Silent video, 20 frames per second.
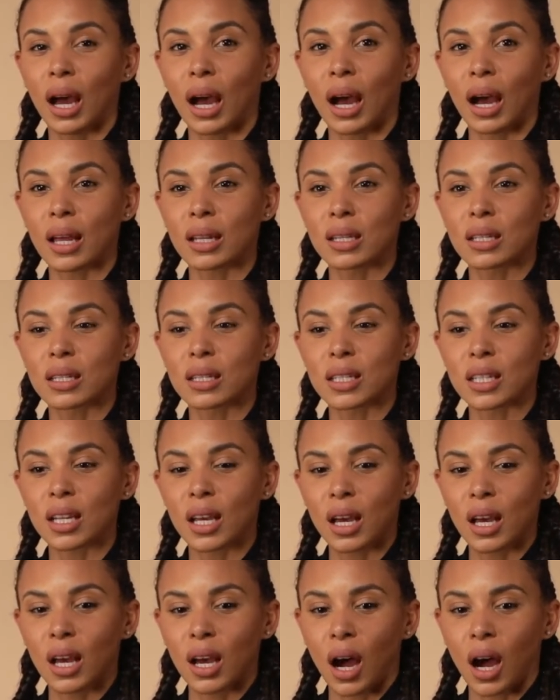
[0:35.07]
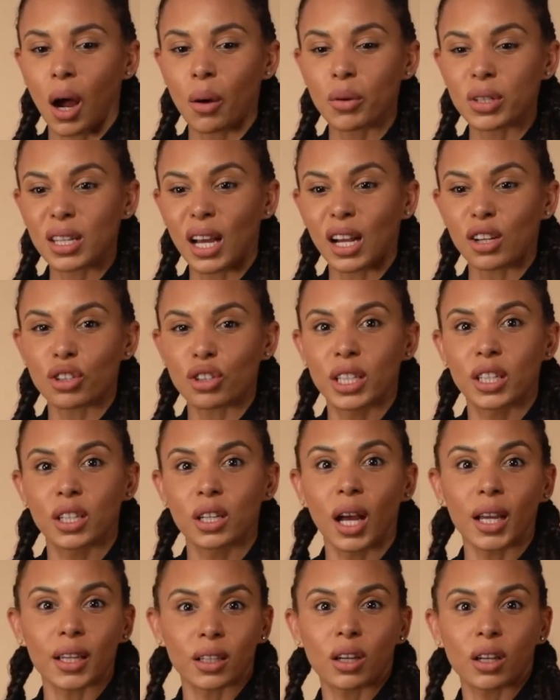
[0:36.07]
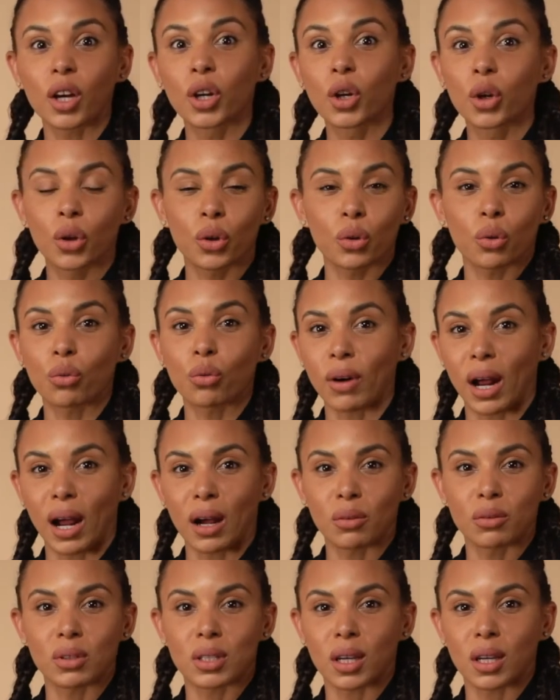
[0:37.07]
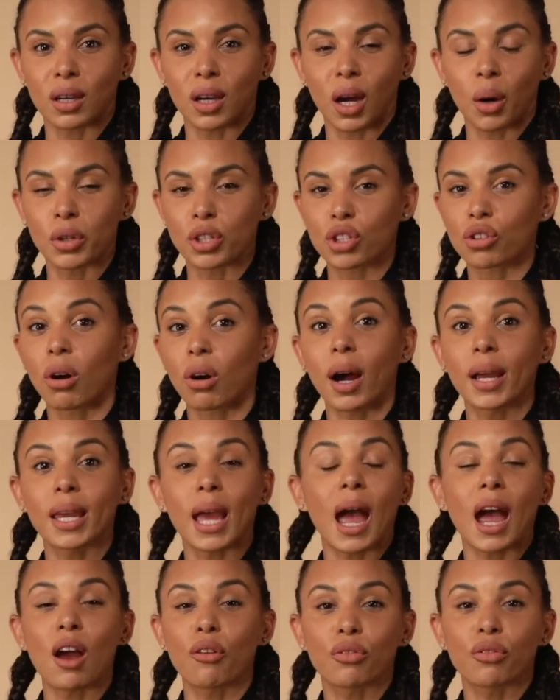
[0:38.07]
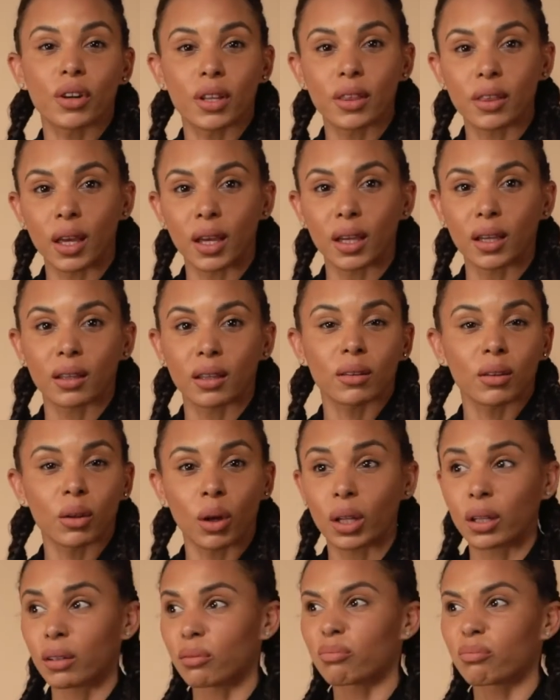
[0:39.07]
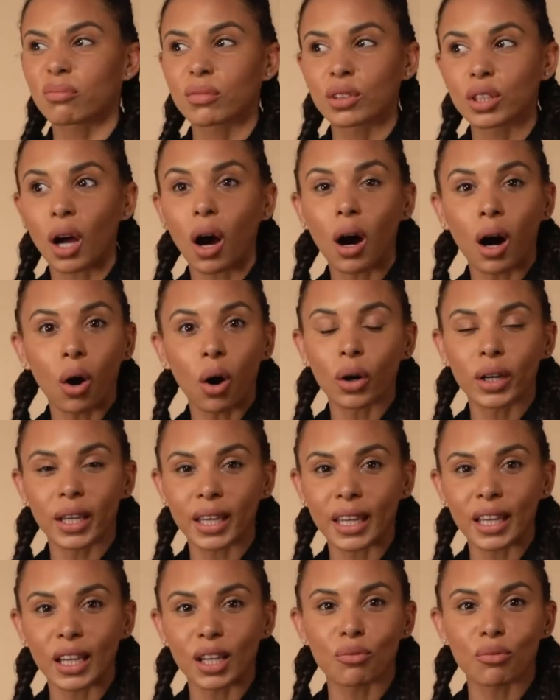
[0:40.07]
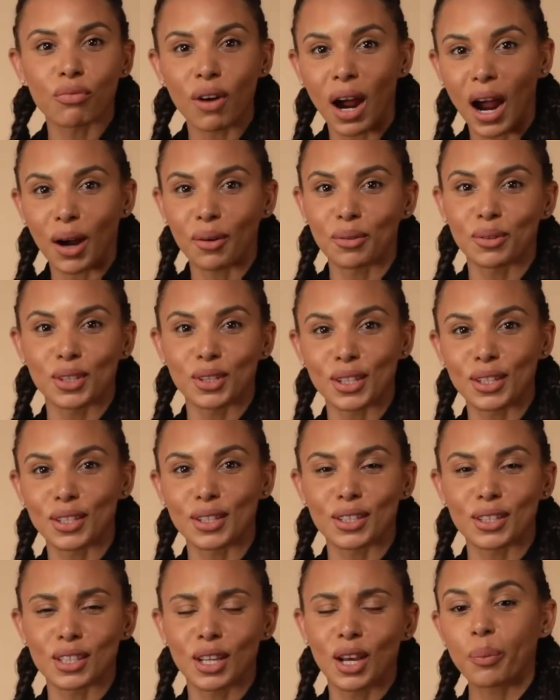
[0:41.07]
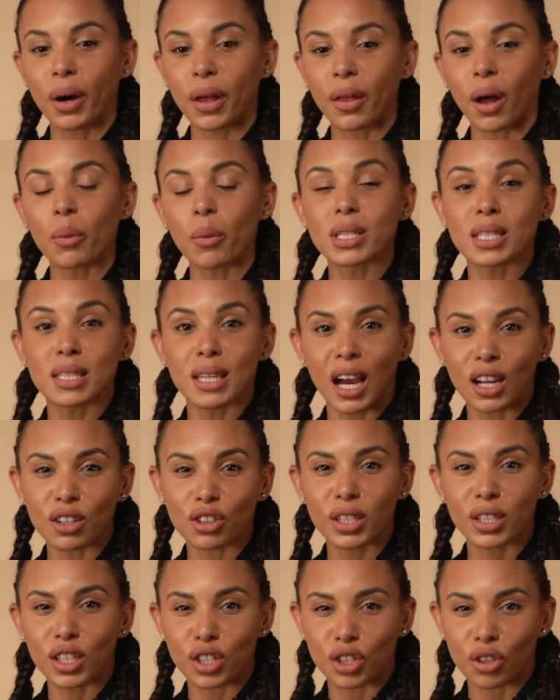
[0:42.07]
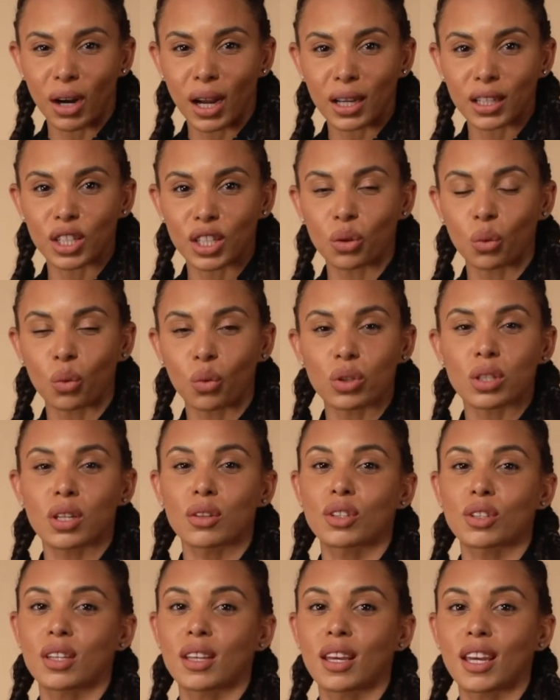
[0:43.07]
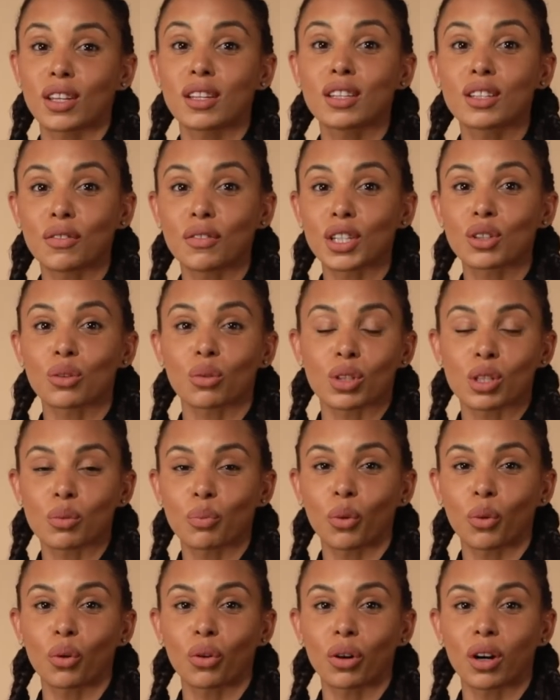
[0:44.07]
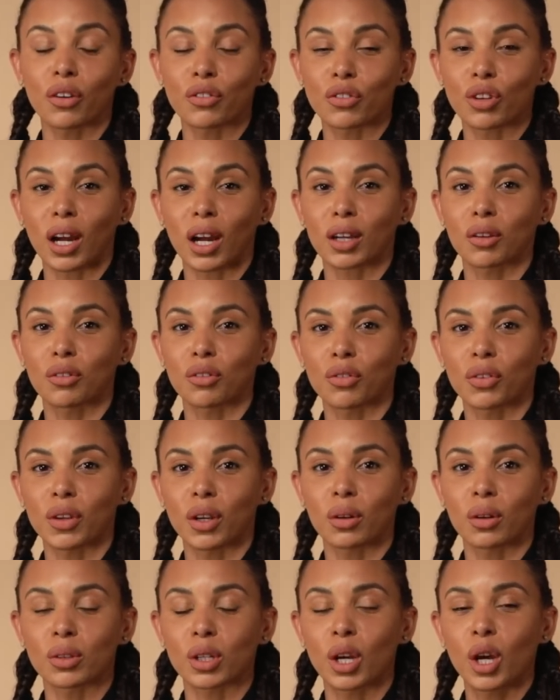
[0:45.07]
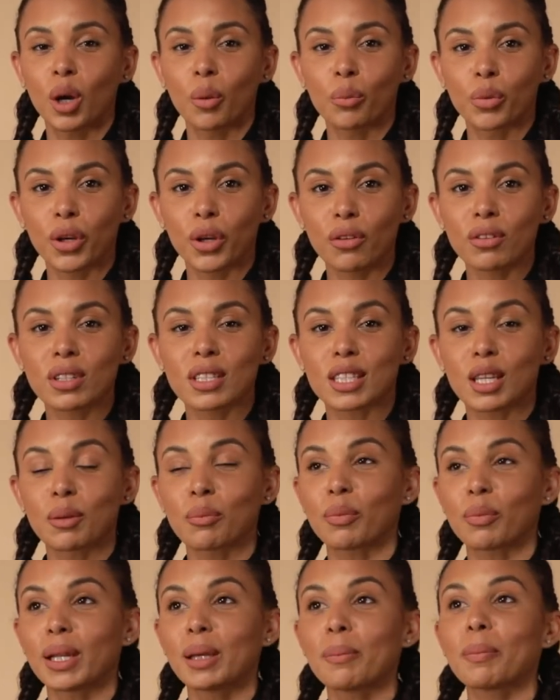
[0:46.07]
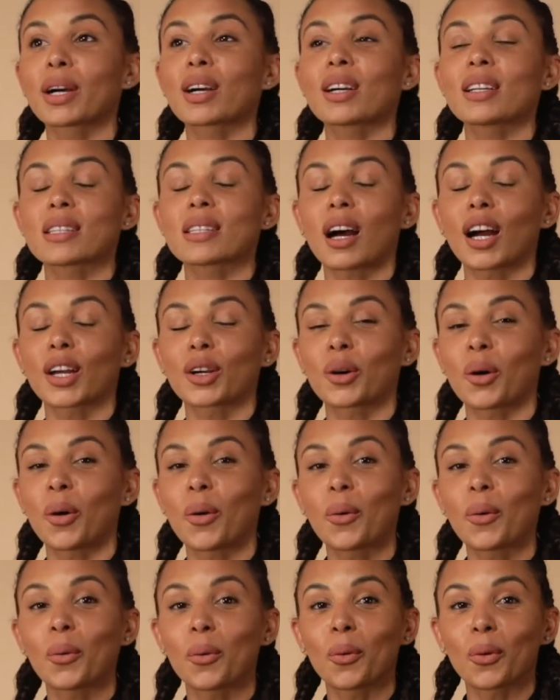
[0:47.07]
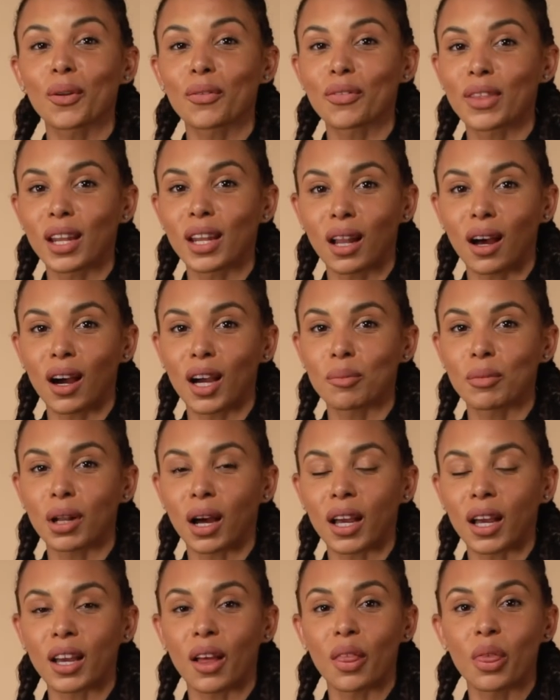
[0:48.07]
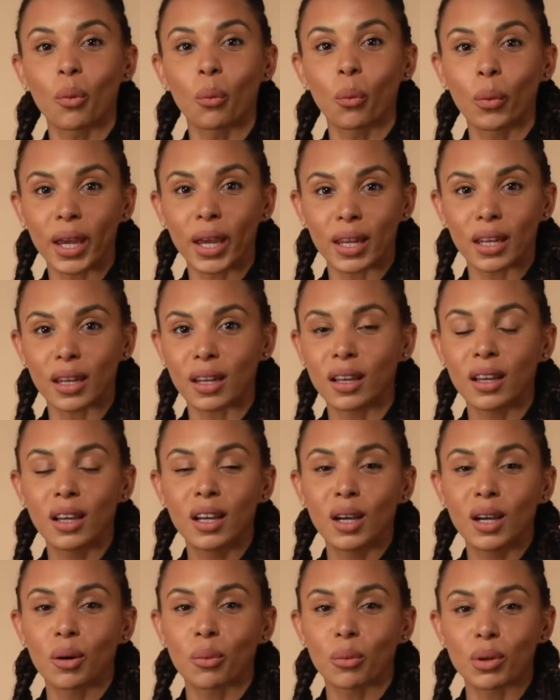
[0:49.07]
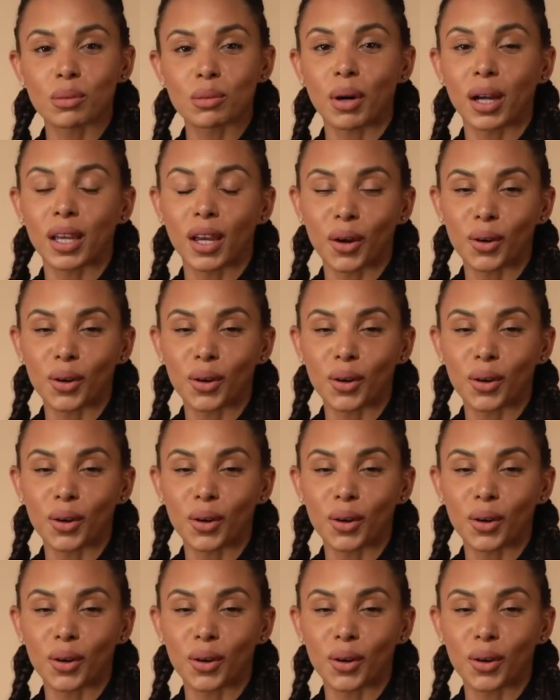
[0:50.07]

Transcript: And I was naturally like a good all-rounder. I would try everything, like hockey, rounders, but I was naturally attracted also to the individual sport of track and field, pure and simply because I got all of the limelight and the win was my